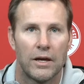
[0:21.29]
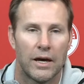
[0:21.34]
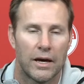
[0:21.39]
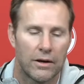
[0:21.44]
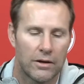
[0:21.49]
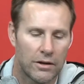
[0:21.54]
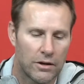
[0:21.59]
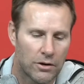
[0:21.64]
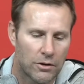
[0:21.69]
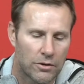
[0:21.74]

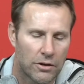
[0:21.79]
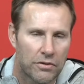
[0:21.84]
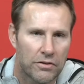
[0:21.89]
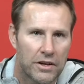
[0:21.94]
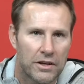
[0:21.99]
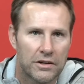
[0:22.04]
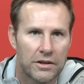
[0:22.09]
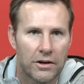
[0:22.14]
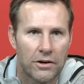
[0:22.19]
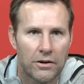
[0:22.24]
Yeah, you know, the
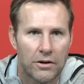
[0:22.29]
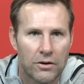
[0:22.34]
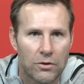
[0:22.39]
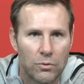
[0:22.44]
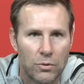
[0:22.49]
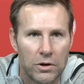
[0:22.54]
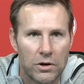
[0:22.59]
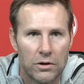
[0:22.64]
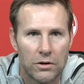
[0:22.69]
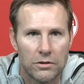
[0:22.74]
thing
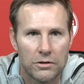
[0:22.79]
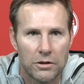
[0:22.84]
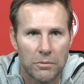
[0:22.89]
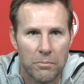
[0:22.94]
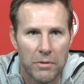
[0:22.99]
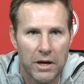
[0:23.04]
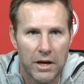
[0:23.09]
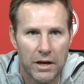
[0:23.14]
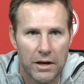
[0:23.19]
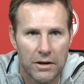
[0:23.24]
Derek will
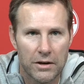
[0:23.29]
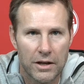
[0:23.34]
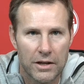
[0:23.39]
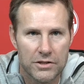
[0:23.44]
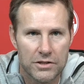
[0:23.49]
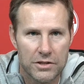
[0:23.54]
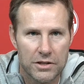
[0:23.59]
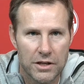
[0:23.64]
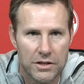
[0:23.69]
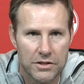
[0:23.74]
demand
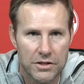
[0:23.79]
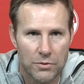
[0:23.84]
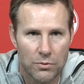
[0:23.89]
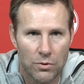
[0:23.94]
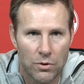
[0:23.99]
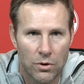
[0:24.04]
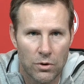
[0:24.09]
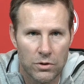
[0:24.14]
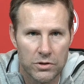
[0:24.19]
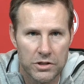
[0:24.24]
as he
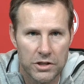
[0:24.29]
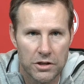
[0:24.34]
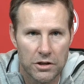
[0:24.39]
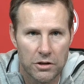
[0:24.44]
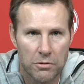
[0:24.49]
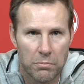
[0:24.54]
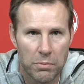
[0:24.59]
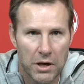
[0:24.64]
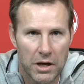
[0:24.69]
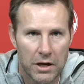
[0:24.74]
rolls
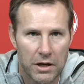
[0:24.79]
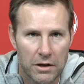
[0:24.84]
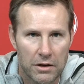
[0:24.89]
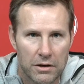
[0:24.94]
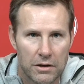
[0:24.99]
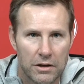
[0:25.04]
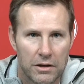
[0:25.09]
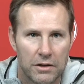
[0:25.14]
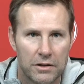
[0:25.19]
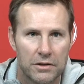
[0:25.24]
into the
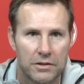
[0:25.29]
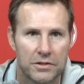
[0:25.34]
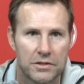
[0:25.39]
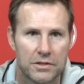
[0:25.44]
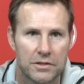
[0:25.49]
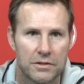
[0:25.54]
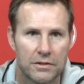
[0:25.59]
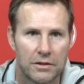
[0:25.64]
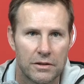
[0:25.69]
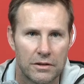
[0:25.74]
paint
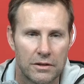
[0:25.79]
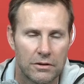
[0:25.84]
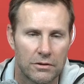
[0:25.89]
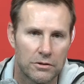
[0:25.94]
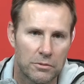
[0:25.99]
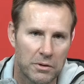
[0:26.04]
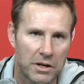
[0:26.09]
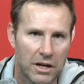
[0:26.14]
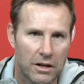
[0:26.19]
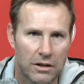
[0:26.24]
is
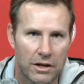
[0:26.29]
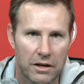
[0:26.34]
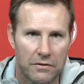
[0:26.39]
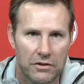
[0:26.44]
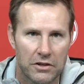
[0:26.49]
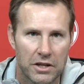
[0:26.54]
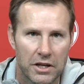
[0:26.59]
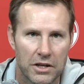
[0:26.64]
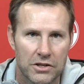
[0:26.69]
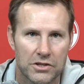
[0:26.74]
he'll demand a lot
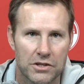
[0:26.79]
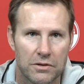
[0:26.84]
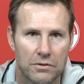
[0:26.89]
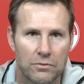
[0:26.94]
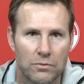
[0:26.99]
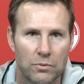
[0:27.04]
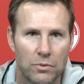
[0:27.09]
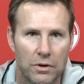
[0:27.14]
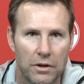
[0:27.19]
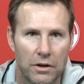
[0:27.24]
of
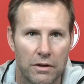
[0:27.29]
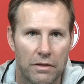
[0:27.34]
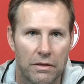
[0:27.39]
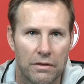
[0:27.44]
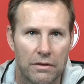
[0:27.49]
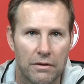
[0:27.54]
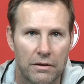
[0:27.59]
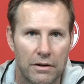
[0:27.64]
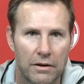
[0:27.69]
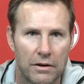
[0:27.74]
attention
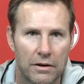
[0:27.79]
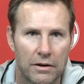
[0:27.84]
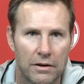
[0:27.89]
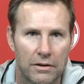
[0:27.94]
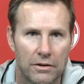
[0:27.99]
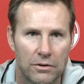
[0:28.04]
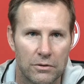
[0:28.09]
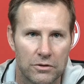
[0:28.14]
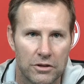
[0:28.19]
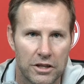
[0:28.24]
with,
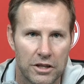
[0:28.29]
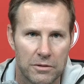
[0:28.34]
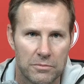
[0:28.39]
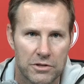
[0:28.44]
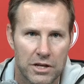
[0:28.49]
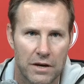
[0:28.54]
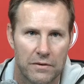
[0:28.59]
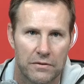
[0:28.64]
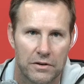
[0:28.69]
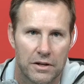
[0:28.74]
you know,
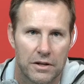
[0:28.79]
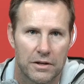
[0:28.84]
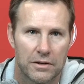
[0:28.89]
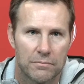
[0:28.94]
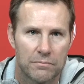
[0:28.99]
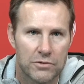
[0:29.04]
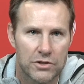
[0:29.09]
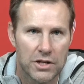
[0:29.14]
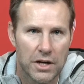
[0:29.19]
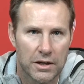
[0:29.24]
teams having
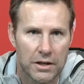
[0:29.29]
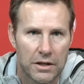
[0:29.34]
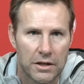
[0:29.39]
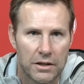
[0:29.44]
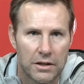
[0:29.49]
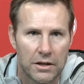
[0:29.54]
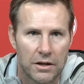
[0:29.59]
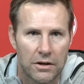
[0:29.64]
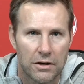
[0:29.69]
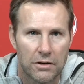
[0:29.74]
to suck
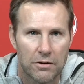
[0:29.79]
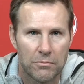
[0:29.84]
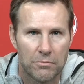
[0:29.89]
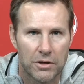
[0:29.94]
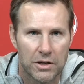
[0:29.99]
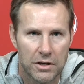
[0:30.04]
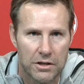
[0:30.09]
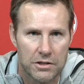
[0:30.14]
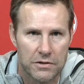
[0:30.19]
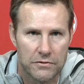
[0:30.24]
in there
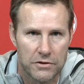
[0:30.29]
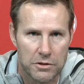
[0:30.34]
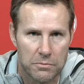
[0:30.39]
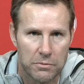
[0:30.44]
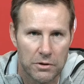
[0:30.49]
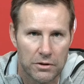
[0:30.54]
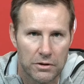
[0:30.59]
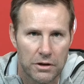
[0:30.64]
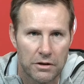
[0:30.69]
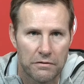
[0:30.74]
because of his
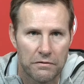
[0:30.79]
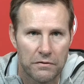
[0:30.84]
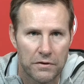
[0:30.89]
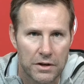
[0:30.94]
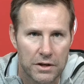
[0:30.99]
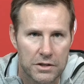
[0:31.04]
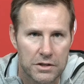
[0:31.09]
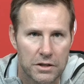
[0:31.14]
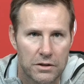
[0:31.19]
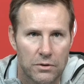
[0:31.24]
ability to
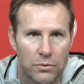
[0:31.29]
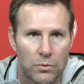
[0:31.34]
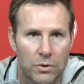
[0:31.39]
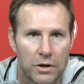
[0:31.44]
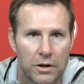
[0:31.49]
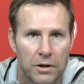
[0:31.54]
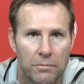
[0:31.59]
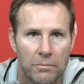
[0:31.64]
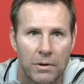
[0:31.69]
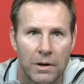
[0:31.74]
finish at the
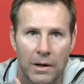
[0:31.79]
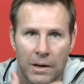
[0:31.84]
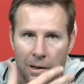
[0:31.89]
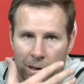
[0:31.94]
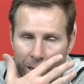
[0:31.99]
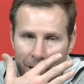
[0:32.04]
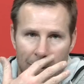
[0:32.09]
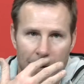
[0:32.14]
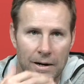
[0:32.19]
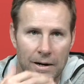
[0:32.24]
rim.
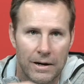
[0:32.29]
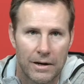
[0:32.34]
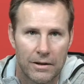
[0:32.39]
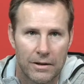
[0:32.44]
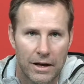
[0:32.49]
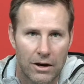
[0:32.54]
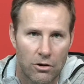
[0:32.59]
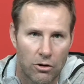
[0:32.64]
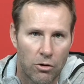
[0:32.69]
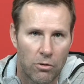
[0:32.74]

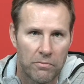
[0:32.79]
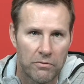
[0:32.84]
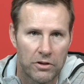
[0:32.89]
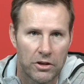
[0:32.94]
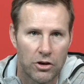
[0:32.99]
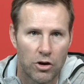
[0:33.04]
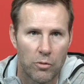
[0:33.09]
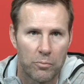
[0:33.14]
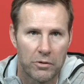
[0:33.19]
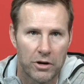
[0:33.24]
That'll
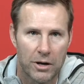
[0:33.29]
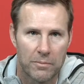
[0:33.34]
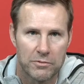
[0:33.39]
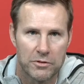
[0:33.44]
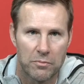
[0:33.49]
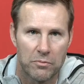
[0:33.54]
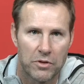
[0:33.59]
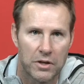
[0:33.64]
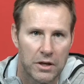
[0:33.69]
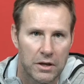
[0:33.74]
hopefully open up
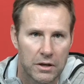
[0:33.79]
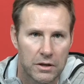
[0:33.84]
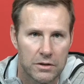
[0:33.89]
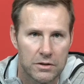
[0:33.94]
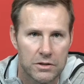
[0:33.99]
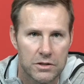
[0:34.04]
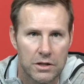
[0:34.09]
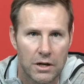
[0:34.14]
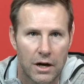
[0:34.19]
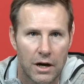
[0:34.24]
some
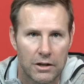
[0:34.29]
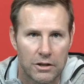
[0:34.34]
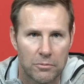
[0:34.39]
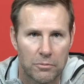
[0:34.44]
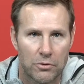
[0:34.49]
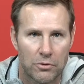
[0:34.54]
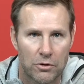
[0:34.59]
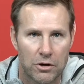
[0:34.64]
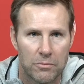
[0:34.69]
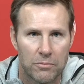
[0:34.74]
things on
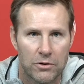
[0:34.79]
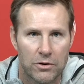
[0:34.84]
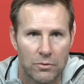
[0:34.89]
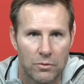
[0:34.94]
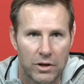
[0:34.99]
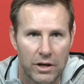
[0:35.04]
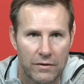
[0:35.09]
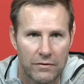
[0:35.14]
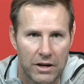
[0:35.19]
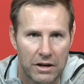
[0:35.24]
the perimeter.
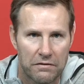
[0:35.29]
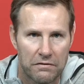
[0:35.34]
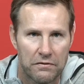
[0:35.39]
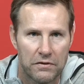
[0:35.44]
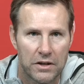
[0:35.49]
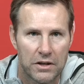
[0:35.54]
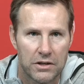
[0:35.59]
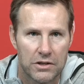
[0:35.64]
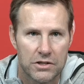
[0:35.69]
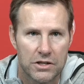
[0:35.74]
We have not
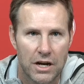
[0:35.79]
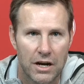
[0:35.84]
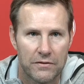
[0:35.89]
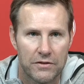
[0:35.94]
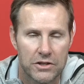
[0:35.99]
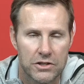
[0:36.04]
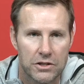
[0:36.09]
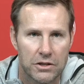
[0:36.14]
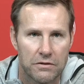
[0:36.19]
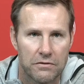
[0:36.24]
finished,
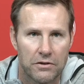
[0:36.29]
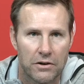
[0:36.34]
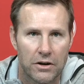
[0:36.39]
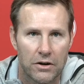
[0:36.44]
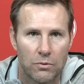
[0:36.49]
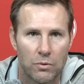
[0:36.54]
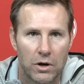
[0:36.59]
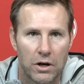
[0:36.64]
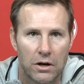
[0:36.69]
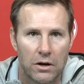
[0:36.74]
obviously,
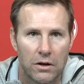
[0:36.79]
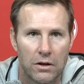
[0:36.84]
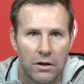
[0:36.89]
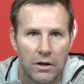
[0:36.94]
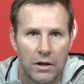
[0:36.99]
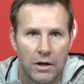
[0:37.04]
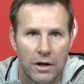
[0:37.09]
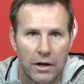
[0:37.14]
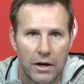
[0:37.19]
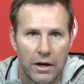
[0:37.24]
very well
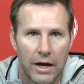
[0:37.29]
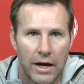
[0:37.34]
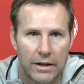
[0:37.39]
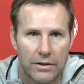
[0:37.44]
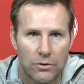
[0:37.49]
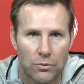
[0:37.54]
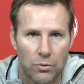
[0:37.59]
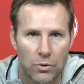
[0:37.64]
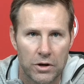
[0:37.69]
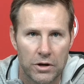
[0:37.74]

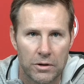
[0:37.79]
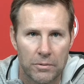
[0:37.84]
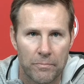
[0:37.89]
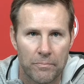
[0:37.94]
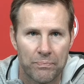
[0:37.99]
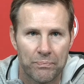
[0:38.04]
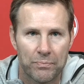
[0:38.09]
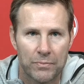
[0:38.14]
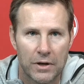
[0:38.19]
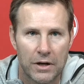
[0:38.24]
at the
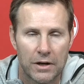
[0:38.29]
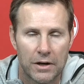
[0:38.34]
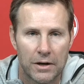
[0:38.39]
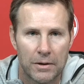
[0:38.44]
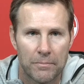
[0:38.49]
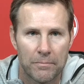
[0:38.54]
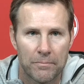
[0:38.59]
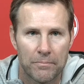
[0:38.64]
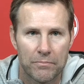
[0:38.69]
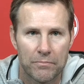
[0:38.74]
rim,
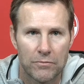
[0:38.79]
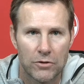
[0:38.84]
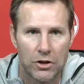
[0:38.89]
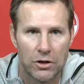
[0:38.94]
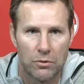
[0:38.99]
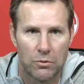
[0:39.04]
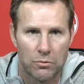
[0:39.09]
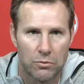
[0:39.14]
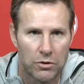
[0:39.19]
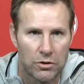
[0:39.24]
you
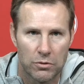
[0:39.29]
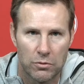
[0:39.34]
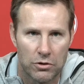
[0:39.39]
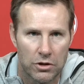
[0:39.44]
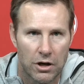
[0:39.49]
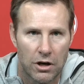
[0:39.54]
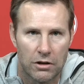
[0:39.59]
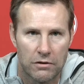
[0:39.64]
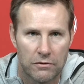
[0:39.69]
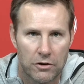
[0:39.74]
know, really
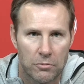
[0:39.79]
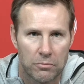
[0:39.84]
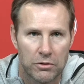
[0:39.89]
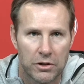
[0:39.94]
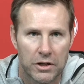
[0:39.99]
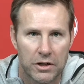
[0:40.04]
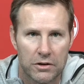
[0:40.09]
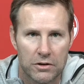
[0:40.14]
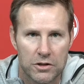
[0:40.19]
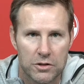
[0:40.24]
with all of our
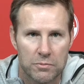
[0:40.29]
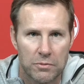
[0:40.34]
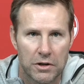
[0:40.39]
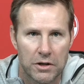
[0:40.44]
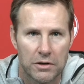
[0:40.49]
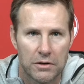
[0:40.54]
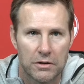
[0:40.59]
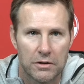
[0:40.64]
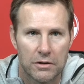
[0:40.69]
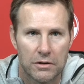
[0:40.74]
players,
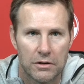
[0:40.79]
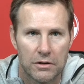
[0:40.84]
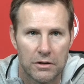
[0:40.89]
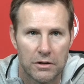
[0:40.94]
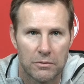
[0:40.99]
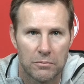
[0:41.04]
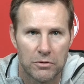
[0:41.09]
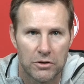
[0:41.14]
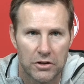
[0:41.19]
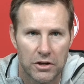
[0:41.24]
but,
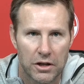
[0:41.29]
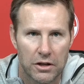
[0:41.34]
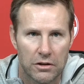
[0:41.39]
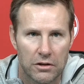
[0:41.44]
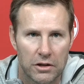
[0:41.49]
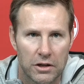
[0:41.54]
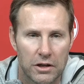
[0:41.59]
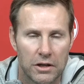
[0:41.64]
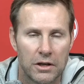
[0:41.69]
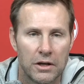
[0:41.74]
you know,
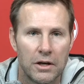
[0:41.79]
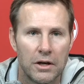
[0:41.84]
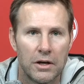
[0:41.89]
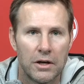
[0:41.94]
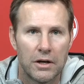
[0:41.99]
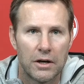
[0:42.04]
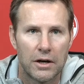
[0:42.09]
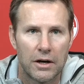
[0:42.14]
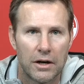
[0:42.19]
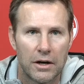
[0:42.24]
particularly,
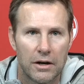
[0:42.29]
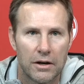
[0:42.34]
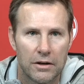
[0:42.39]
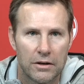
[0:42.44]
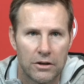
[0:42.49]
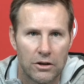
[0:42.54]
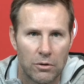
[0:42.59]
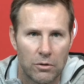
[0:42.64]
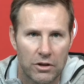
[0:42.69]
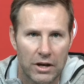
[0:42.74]

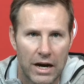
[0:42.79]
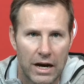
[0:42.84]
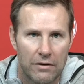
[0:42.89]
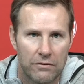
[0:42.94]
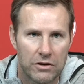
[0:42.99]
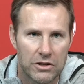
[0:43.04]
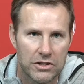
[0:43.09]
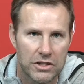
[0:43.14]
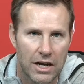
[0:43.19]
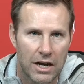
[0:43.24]
you know, with
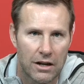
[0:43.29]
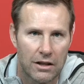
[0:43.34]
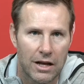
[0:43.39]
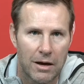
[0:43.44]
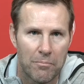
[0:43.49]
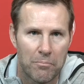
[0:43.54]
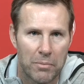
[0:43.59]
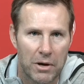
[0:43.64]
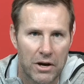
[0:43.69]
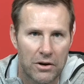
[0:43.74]
Ivan. He's gotten a
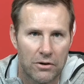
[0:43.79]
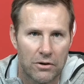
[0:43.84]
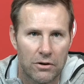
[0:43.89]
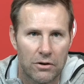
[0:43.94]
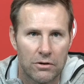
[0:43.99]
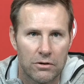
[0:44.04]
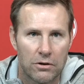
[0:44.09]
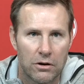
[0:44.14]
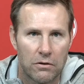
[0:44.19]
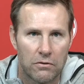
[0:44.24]
lot
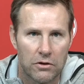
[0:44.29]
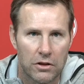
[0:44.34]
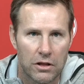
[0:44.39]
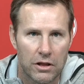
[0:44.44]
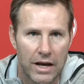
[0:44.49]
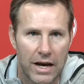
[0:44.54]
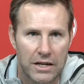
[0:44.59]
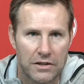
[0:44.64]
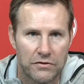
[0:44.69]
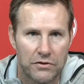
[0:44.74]
better over
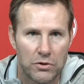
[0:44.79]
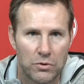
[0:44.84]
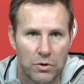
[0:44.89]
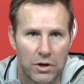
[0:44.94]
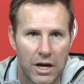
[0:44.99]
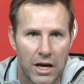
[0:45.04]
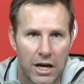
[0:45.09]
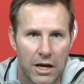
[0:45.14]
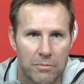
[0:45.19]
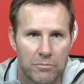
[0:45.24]
the last
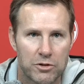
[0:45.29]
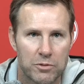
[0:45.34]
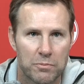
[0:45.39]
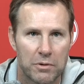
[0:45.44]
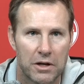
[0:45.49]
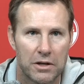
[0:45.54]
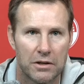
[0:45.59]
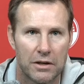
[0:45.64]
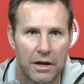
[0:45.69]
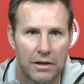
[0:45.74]
few games,
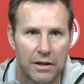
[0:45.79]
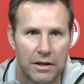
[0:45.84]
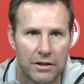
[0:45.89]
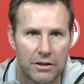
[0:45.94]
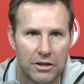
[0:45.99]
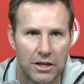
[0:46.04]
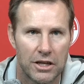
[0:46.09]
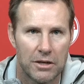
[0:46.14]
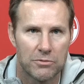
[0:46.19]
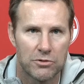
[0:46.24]
but I
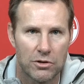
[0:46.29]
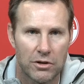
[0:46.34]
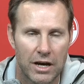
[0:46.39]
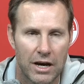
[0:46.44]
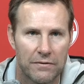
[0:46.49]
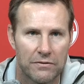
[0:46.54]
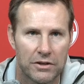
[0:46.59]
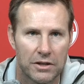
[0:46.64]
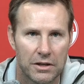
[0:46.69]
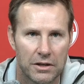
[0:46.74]
think teams will
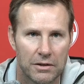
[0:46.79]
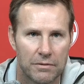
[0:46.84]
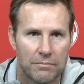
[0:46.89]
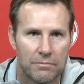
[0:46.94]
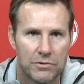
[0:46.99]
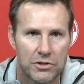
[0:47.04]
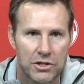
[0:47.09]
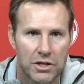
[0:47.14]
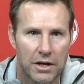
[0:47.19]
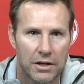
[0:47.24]
have to
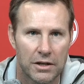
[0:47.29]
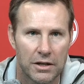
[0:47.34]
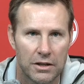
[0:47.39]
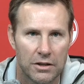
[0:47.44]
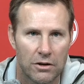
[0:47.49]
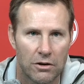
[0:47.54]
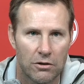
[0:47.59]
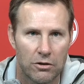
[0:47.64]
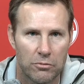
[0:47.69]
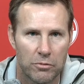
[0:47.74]
suck
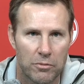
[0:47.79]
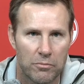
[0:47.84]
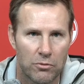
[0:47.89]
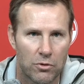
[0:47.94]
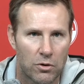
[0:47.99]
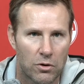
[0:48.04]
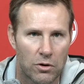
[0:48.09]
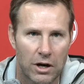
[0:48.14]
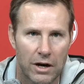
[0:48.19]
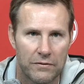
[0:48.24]
in there a little bit
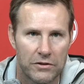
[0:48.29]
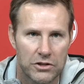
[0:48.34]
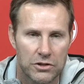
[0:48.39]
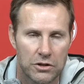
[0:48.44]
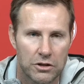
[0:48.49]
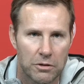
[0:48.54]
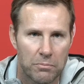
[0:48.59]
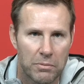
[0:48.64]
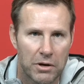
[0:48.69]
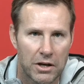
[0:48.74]
more,
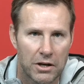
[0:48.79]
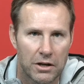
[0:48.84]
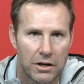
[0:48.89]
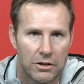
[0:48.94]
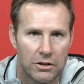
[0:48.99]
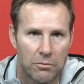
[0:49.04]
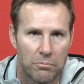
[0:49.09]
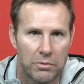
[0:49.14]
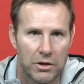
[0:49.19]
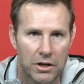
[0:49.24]
obviously, depending
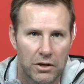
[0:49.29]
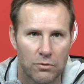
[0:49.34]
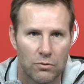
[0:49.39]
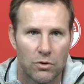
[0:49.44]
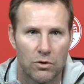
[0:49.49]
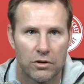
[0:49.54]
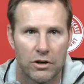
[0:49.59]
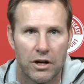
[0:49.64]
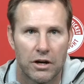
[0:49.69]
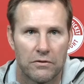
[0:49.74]
on their pick and
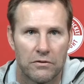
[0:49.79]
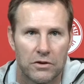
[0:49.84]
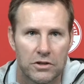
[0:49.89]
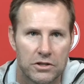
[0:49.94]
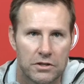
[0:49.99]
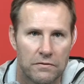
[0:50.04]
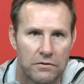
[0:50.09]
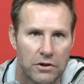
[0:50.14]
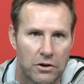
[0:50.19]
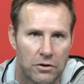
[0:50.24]
roll
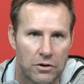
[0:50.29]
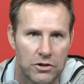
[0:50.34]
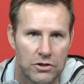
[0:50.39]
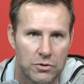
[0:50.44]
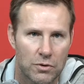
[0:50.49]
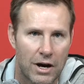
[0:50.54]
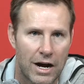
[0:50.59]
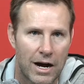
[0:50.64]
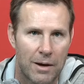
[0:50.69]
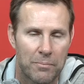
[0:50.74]
coverage. If they're in a
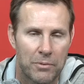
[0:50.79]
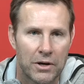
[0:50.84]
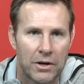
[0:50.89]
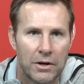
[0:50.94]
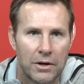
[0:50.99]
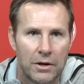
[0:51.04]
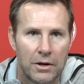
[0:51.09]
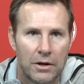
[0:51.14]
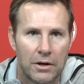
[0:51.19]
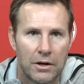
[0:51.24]
drop,